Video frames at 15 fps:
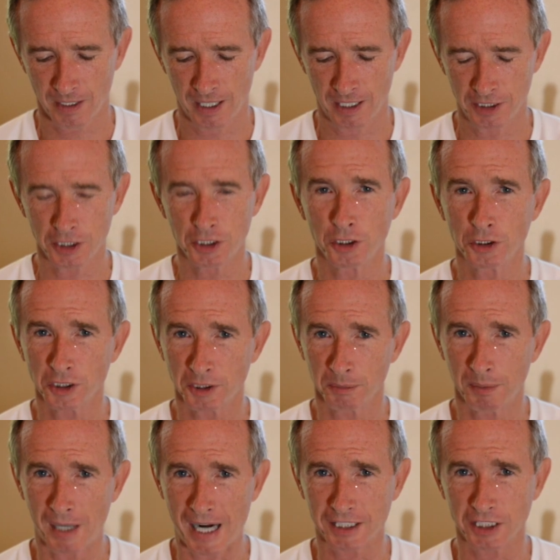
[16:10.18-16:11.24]
just use it to
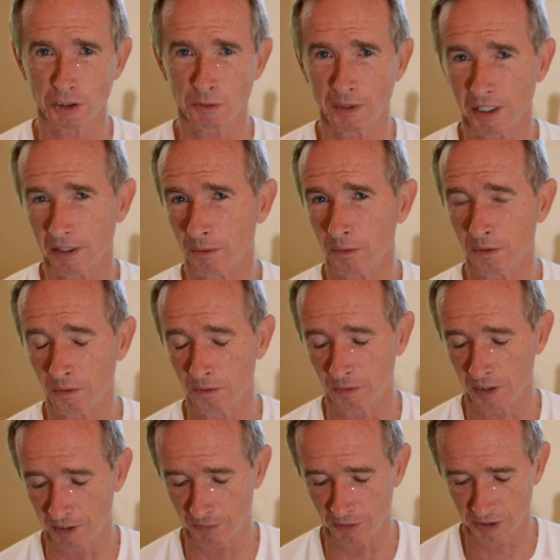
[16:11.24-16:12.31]
practice with
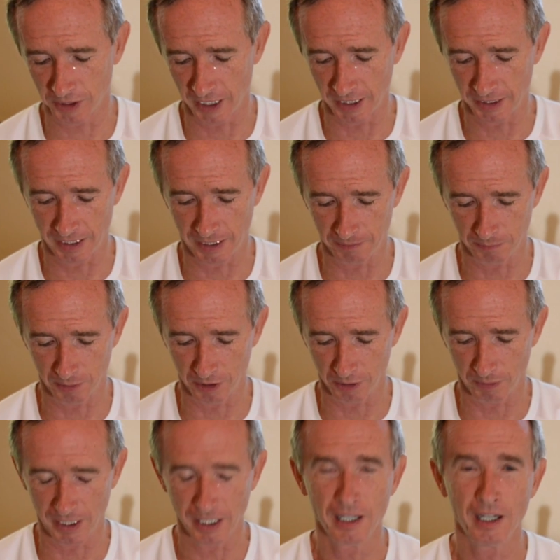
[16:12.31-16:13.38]
when you first get it, and put it
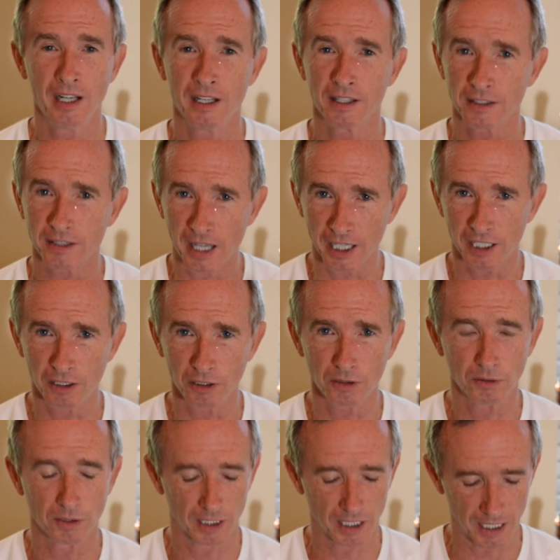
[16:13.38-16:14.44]
away. Thank
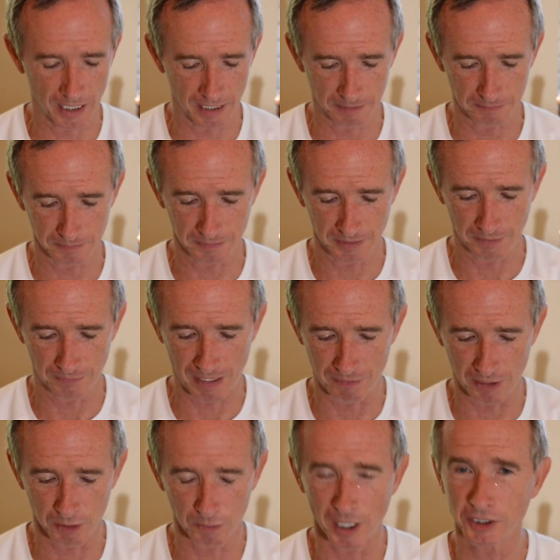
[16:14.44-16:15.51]
you. If you
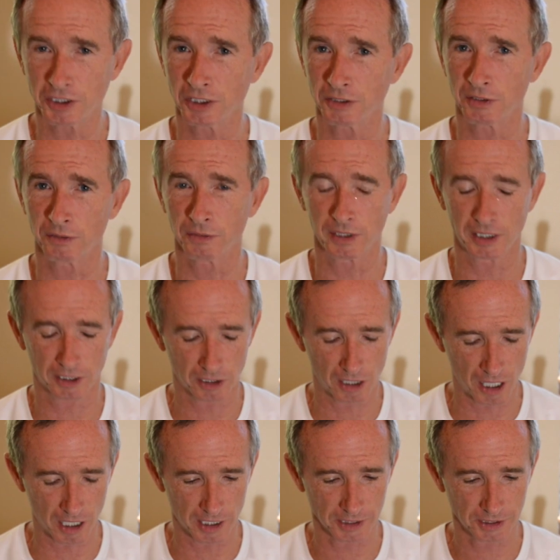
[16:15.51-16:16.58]
have any questions, feel free to
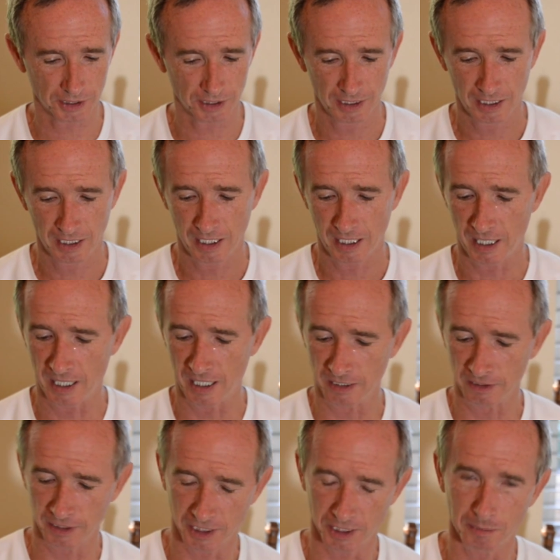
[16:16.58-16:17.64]
call us.
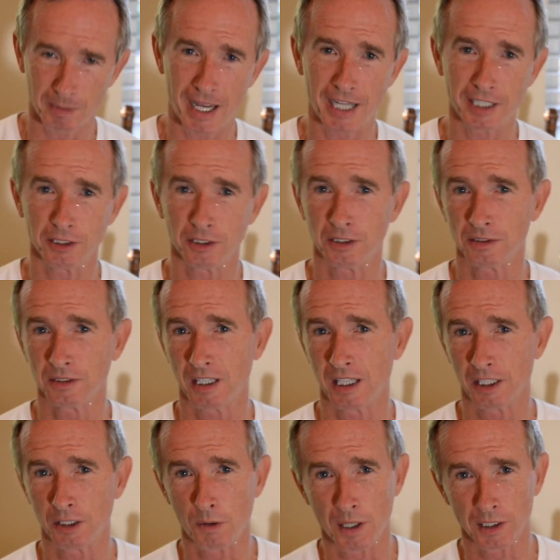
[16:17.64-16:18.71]
Look at the manual,
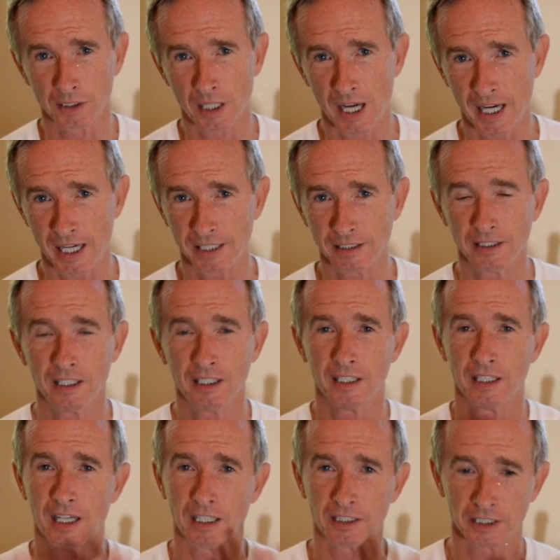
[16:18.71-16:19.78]
go online,
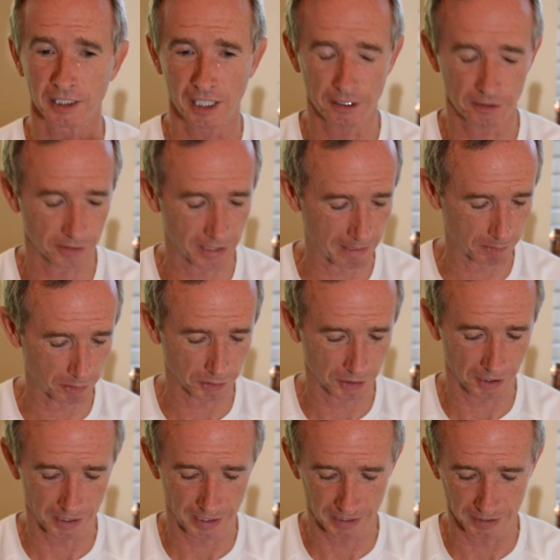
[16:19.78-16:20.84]
look at other demos
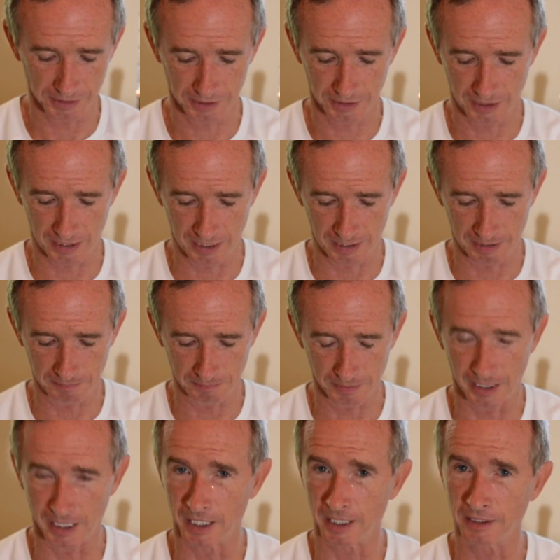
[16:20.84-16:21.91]
and things,
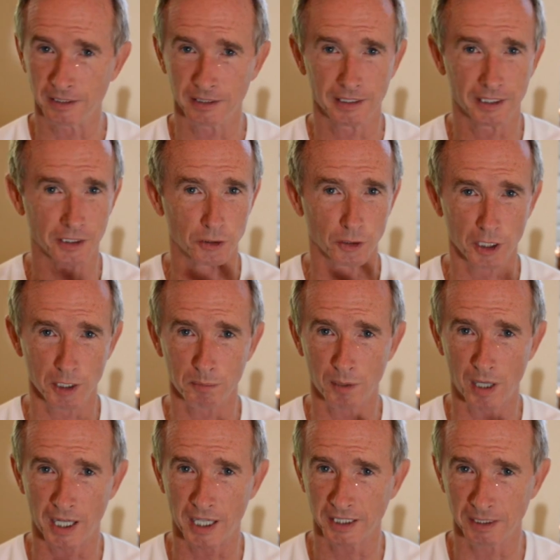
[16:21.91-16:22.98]
and enjoy your
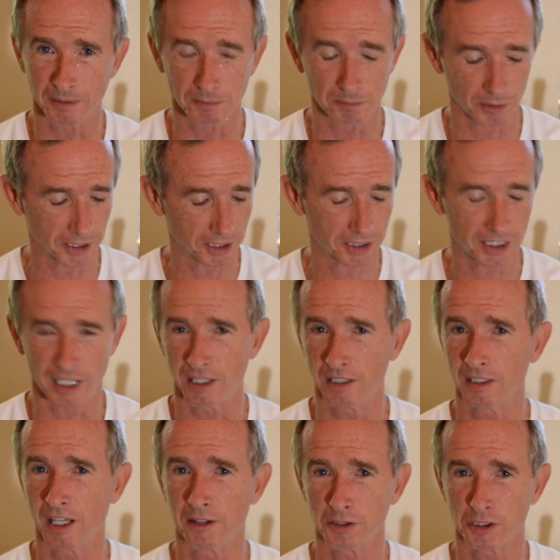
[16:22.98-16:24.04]
product, and please
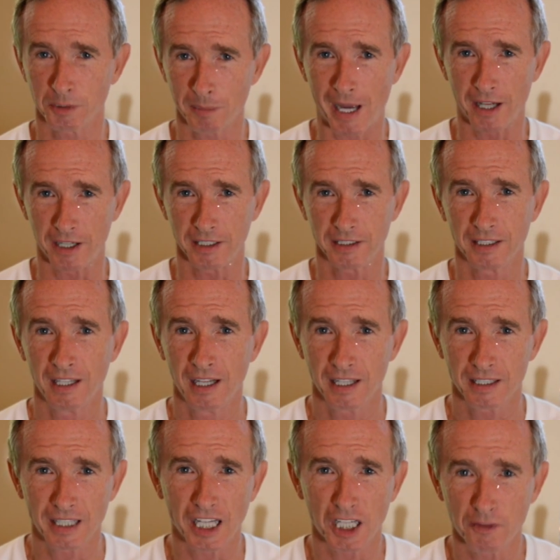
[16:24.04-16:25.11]
tell others about it.
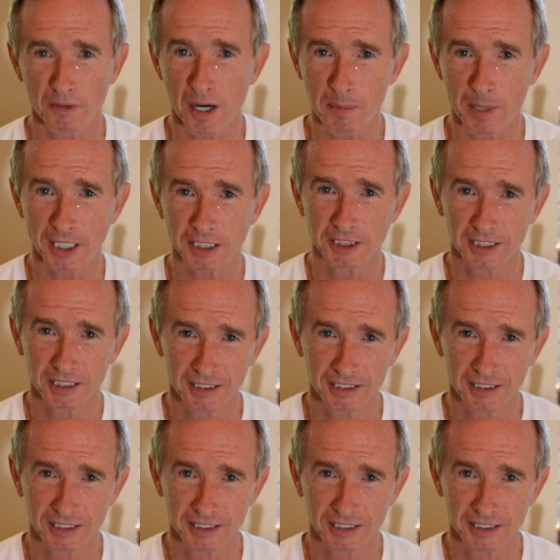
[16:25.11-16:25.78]
Thank you very much.